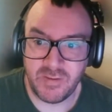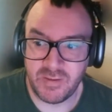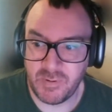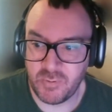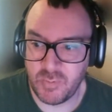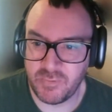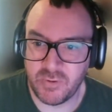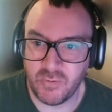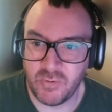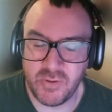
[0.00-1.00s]
especially with the
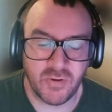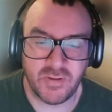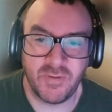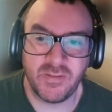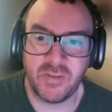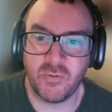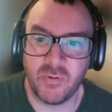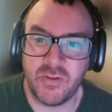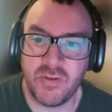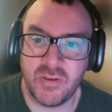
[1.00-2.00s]
storage, because I think the
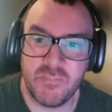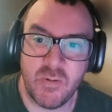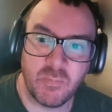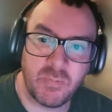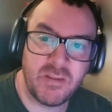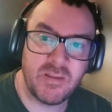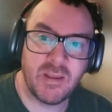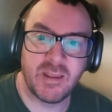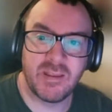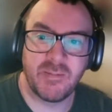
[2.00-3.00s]
storage is probably
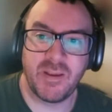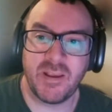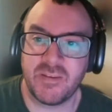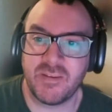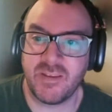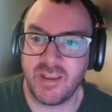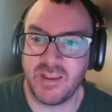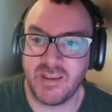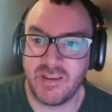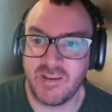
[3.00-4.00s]
the biggest
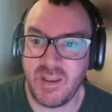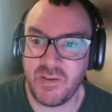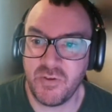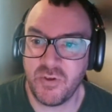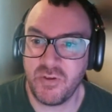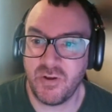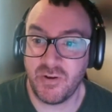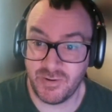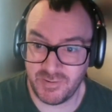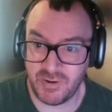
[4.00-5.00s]
issue
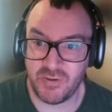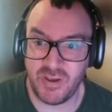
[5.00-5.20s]
there, because you